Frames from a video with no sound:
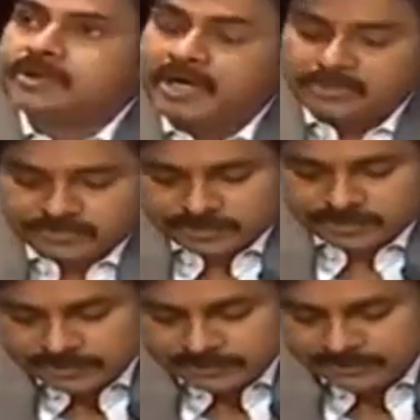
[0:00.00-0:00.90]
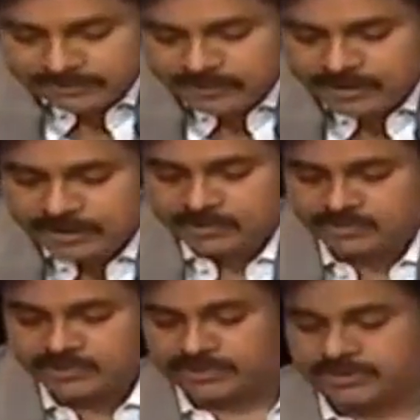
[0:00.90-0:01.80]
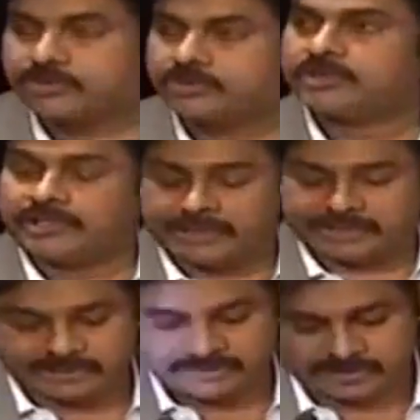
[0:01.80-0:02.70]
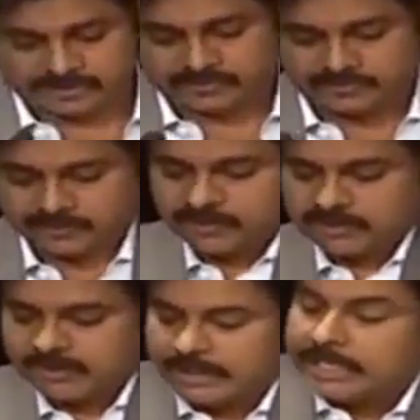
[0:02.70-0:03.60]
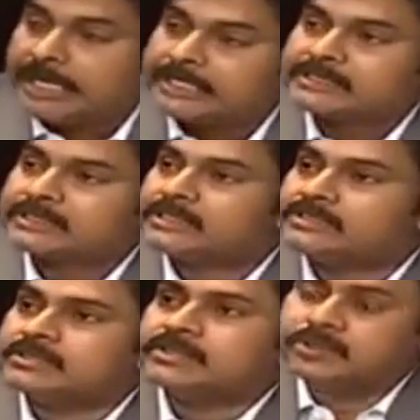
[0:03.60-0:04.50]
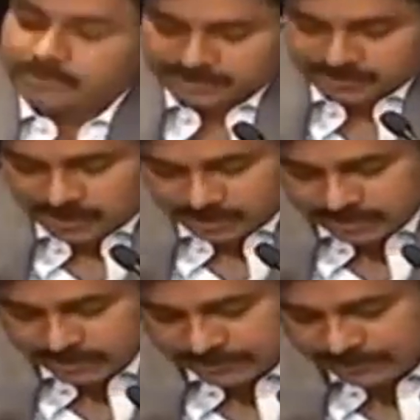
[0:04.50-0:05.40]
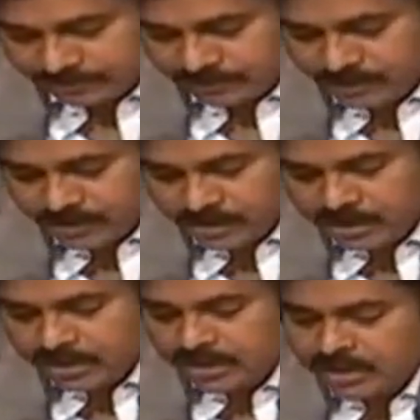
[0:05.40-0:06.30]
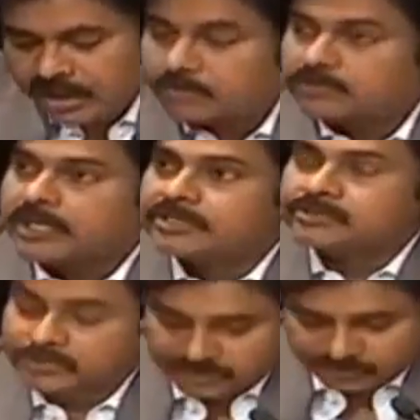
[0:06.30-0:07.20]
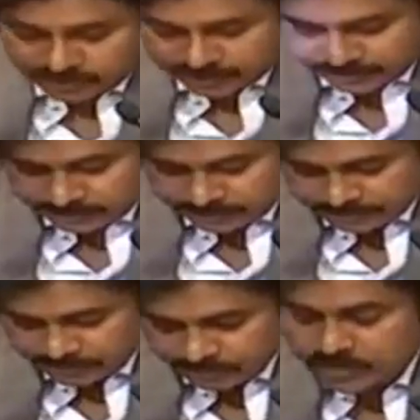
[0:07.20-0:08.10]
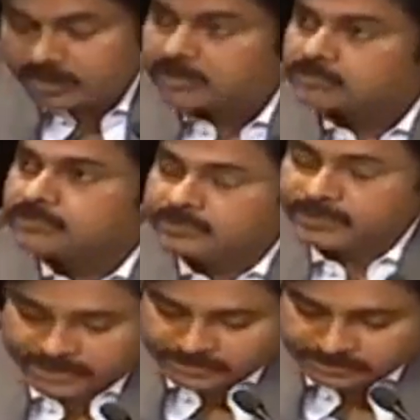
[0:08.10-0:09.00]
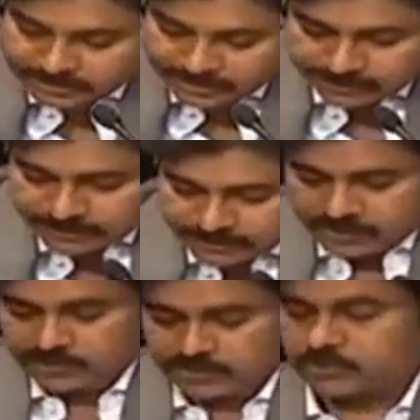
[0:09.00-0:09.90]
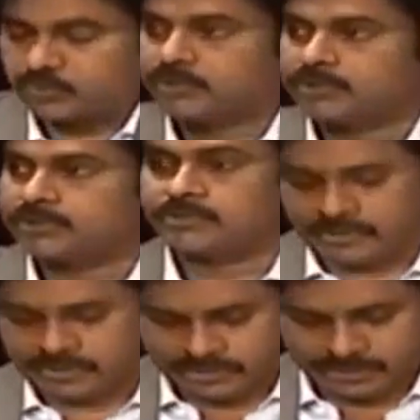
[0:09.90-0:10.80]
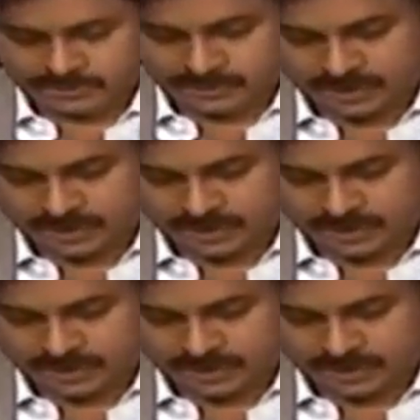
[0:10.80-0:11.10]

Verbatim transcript: of Harvard and to their continuing legacy of excellence in human thought. I would like to convey my heartfelt thanks to the student community of